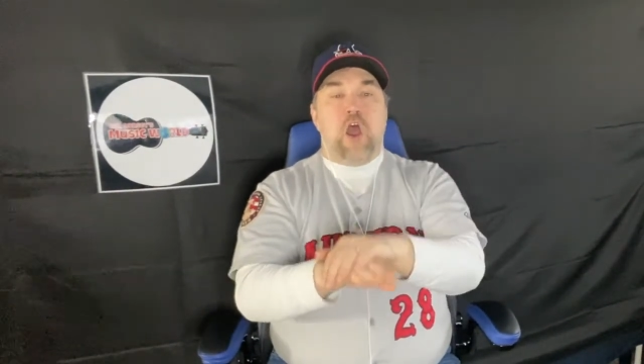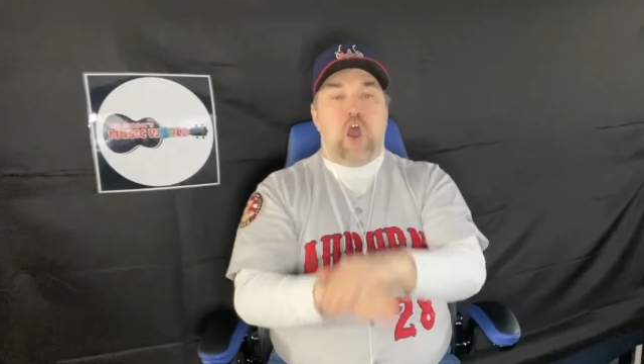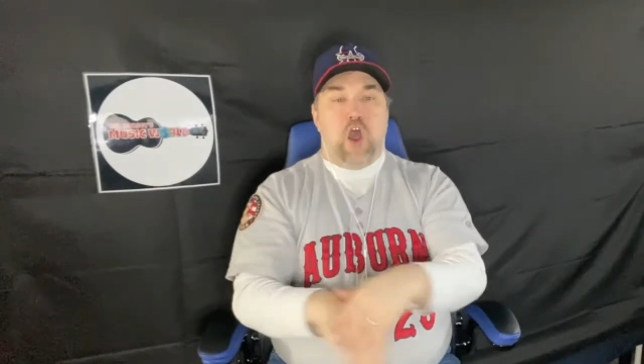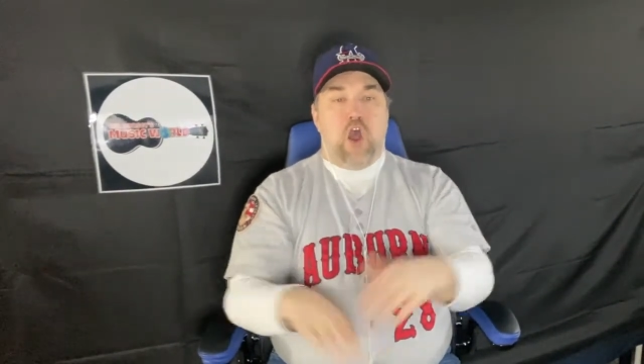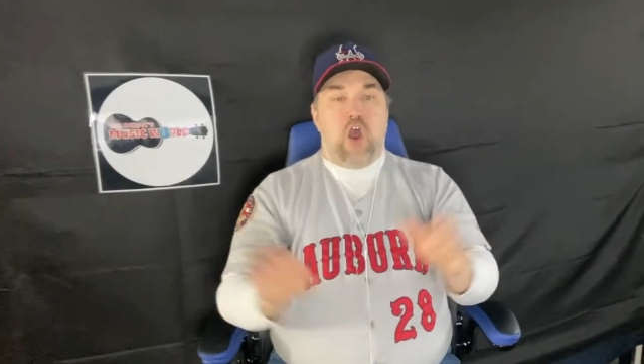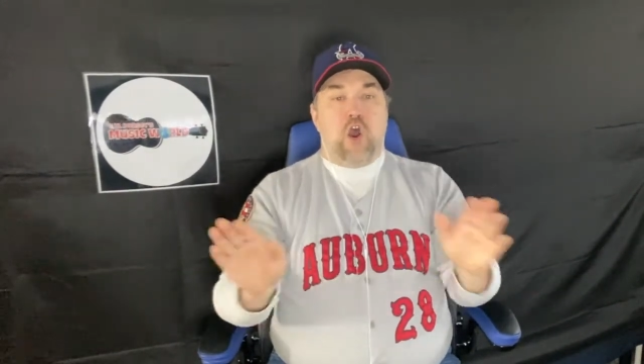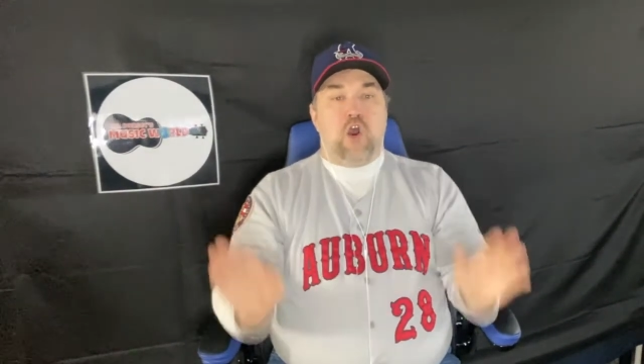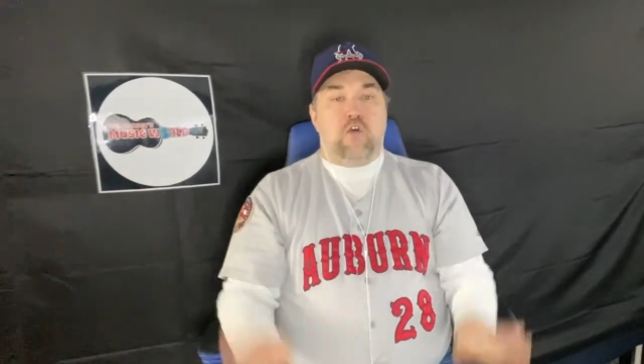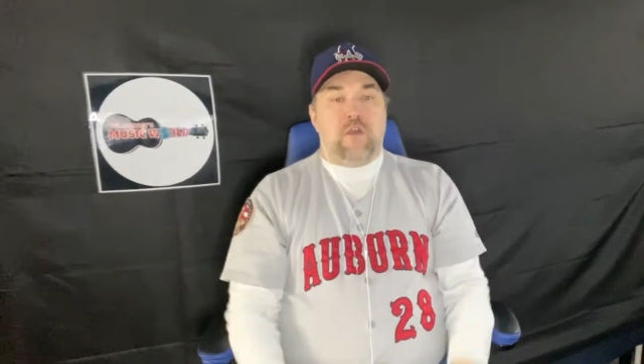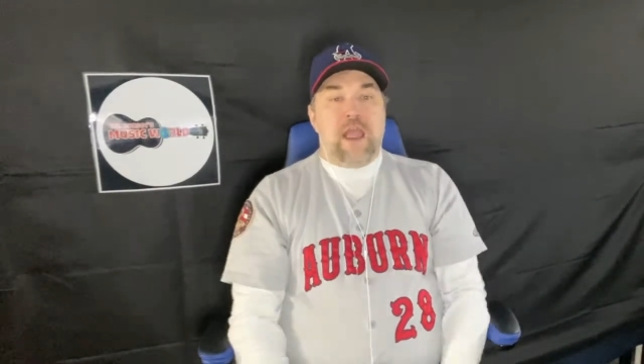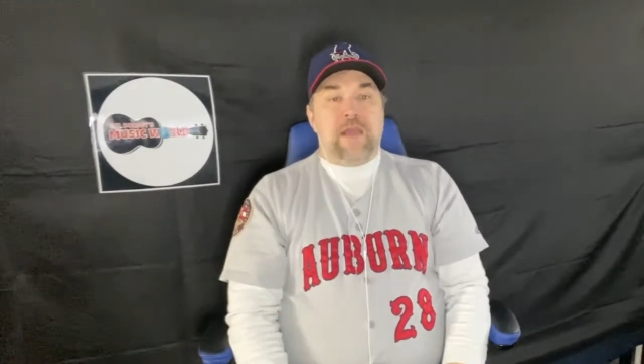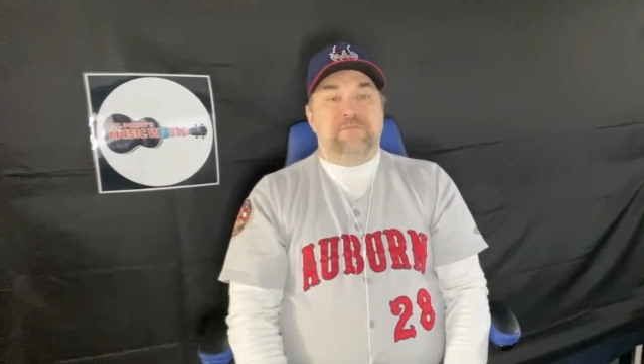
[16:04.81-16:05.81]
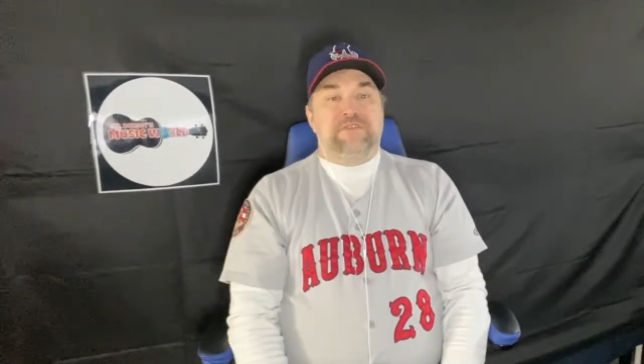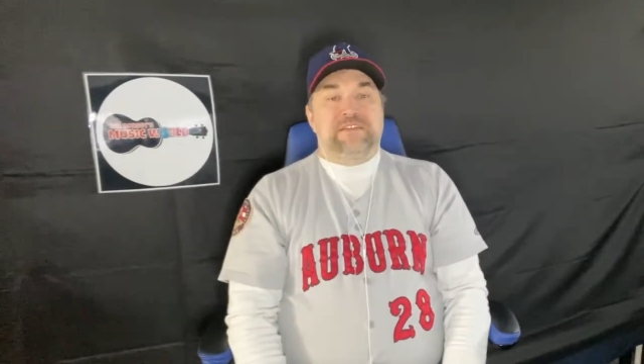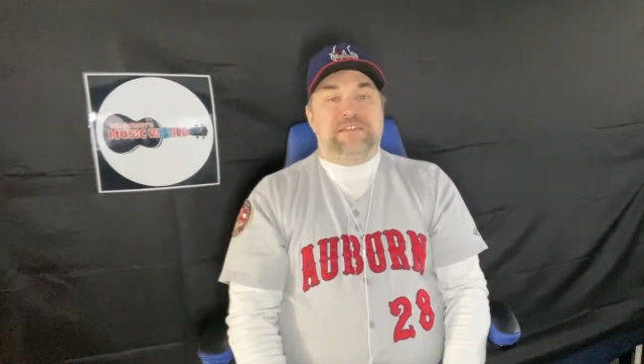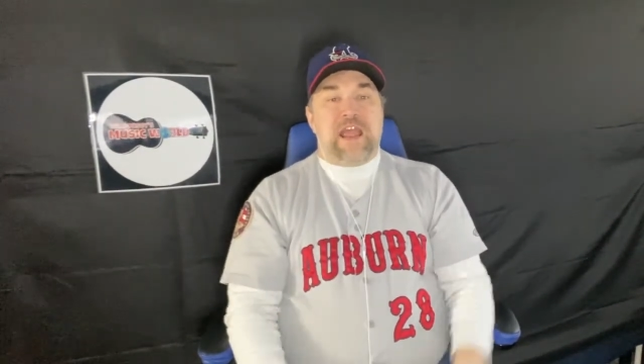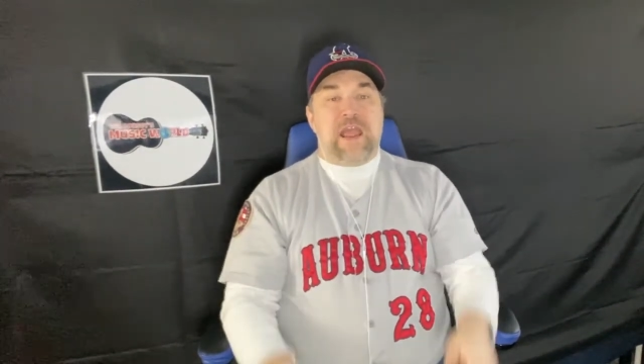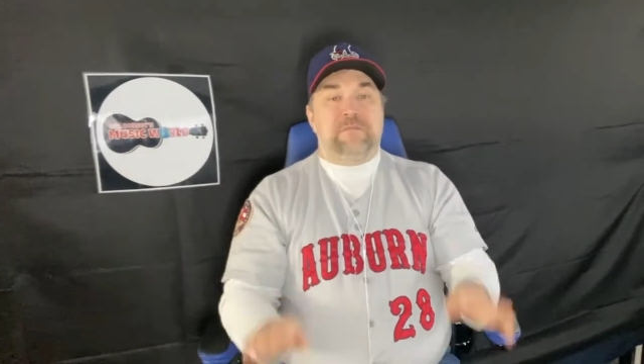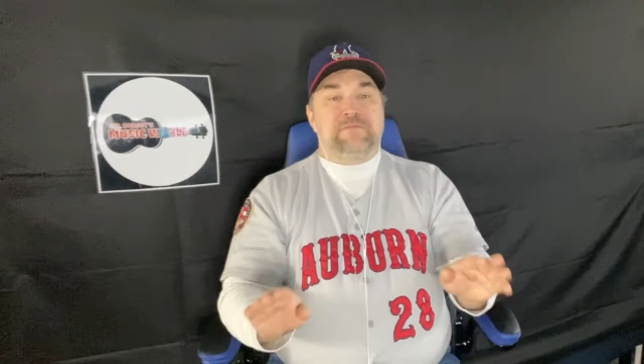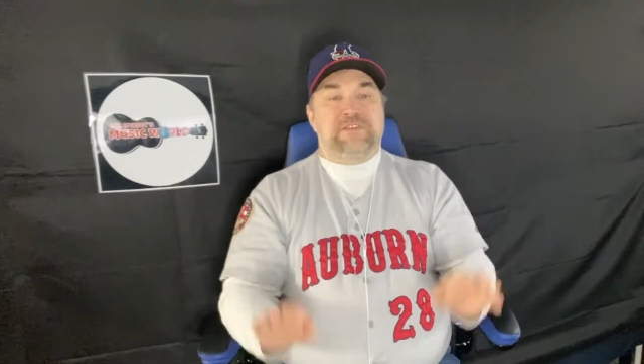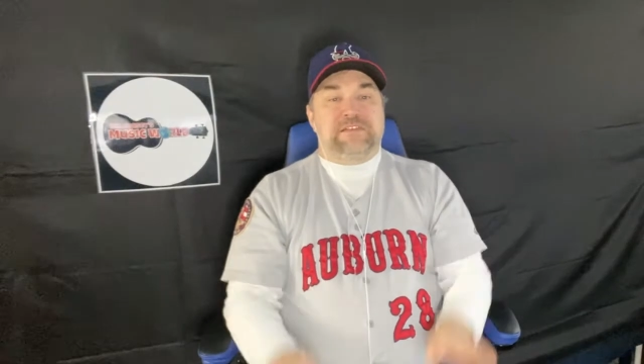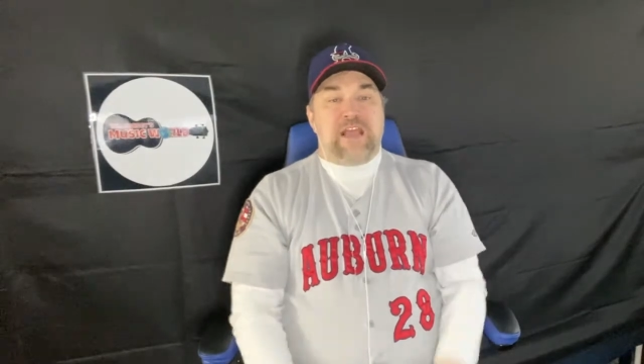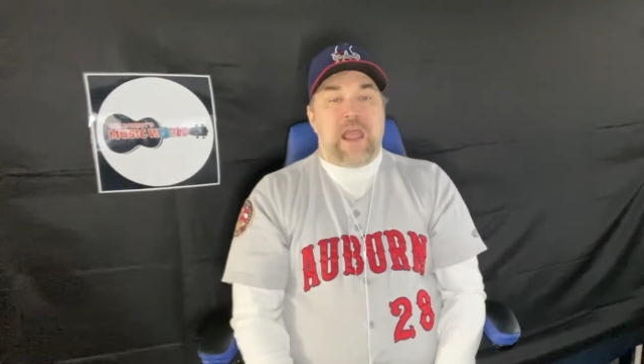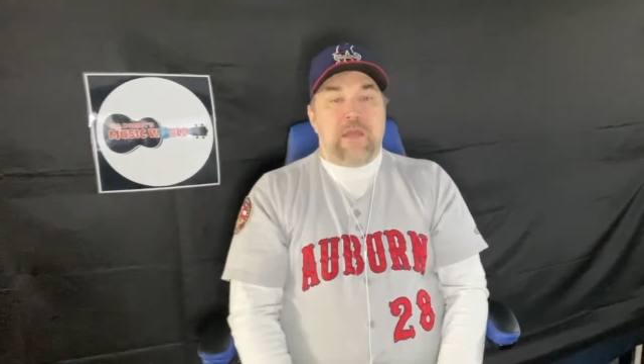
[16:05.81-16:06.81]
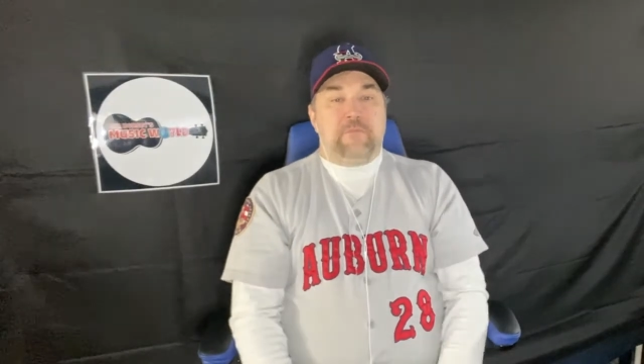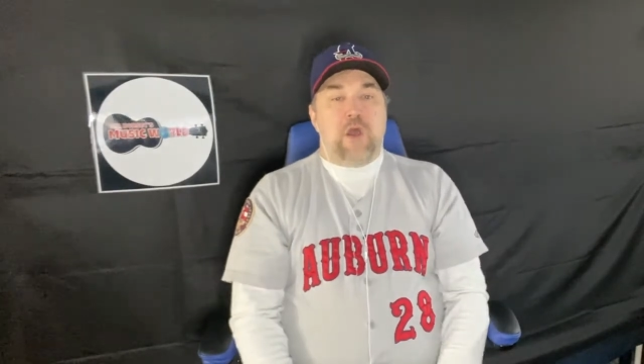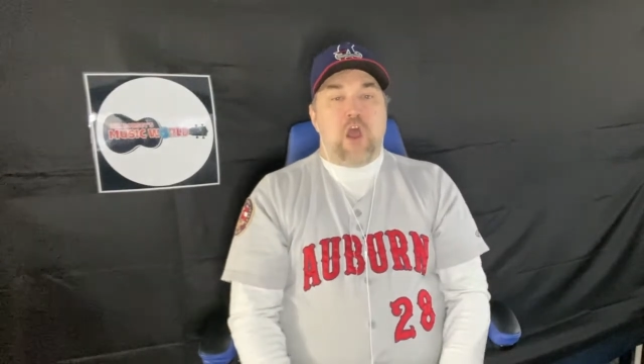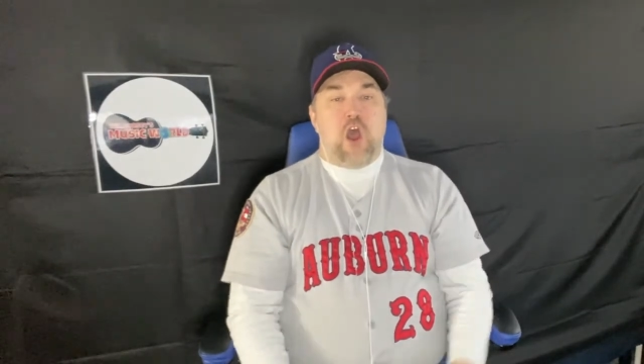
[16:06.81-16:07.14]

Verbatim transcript: Oh, ram, sam, sam.